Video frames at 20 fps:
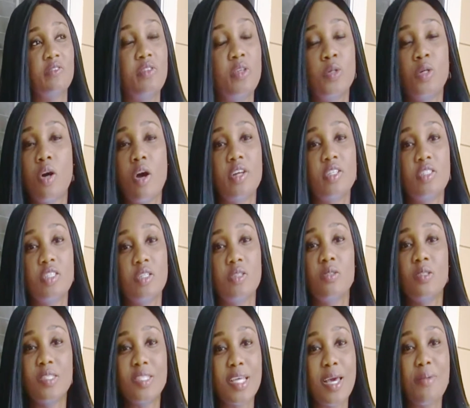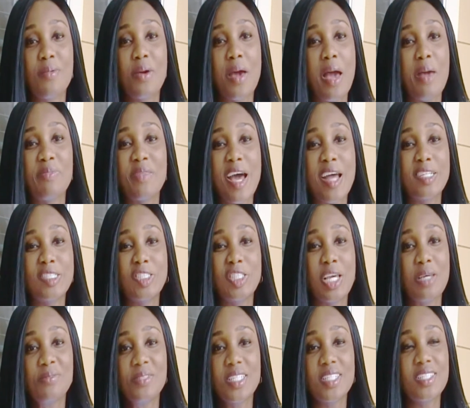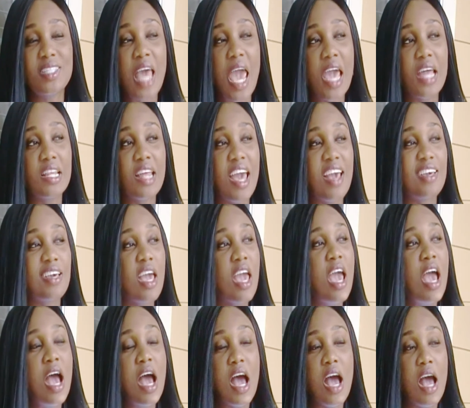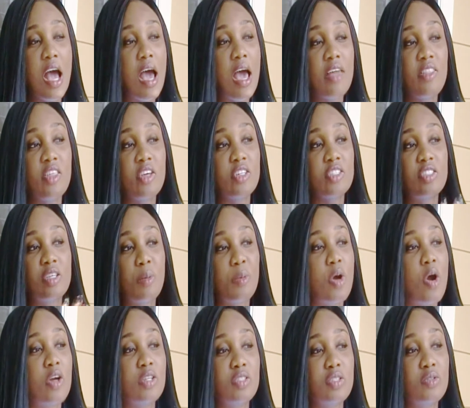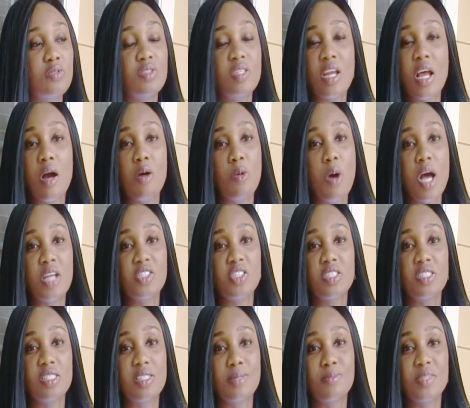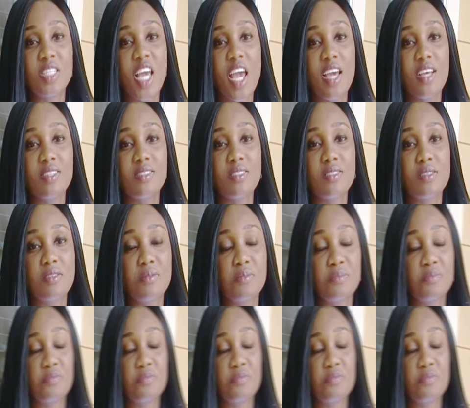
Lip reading: a few cartoons, I'm not ashamed to say, like, there are some cartoons that I'll watch in some days.